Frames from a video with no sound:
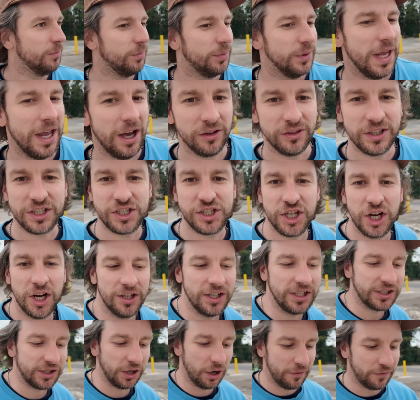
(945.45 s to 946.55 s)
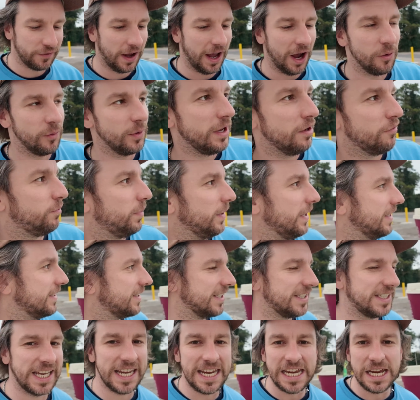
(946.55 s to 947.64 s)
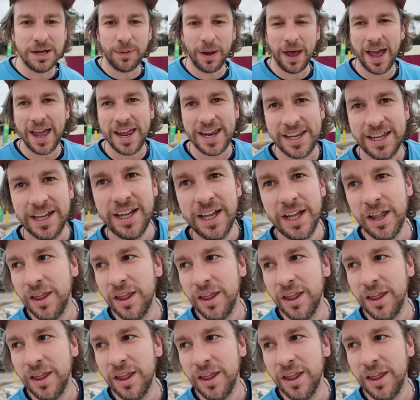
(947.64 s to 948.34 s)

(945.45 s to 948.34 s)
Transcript: On this journey so far, we have been to T-Bay,